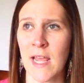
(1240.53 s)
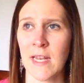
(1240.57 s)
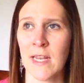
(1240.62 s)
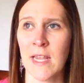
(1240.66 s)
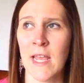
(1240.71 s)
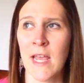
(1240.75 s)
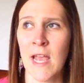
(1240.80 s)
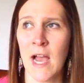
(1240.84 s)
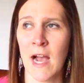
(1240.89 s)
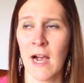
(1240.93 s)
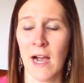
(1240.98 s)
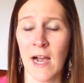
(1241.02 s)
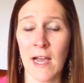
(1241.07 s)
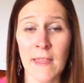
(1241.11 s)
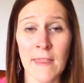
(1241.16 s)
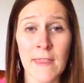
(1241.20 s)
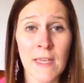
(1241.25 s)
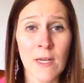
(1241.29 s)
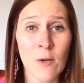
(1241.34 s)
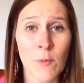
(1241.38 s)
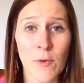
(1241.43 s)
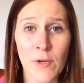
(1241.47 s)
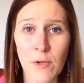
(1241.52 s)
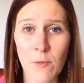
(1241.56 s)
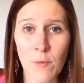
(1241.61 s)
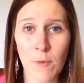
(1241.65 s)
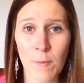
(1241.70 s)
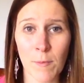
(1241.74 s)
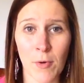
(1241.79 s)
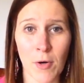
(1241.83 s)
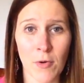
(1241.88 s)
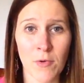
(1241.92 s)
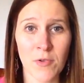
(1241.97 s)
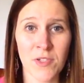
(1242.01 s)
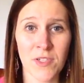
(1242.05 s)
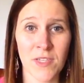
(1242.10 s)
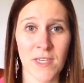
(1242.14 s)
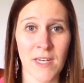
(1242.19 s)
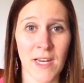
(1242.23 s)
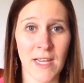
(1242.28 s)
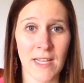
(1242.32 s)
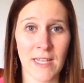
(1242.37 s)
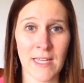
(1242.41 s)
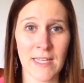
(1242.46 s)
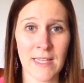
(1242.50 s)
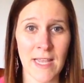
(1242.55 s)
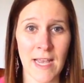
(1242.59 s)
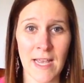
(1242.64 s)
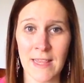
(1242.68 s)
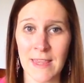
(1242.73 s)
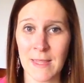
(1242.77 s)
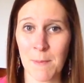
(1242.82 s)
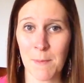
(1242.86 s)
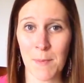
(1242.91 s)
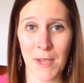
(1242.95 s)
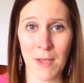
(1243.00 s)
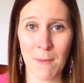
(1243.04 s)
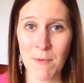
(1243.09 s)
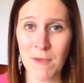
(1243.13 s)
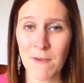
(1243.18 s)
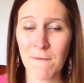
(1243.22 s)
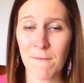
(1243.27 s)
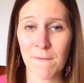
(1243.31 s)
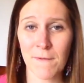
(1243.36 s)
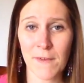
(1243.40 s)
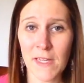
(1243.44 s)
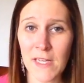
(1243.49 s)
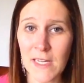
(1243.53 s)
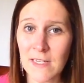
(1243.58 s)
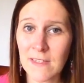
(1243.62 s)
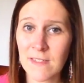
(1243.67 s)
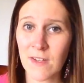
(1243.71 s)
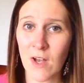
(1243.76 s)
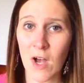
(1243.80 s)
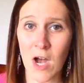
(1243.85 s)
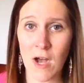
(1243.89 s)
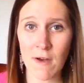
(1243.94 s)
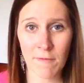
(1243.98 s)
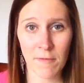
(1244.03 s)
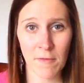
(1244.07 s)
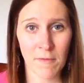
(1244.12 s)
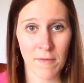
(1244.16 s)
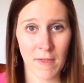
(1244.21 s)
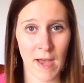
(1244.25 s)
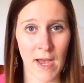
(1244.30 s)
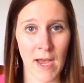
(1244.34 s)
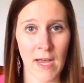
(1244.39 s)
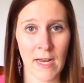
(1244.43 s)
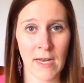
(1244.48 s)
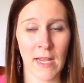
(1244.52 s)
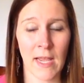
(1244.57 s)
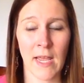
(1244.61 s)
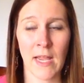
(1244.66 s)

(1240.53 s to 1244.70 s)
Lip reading: And I think when you approach the night like that, the baby feeds off of that.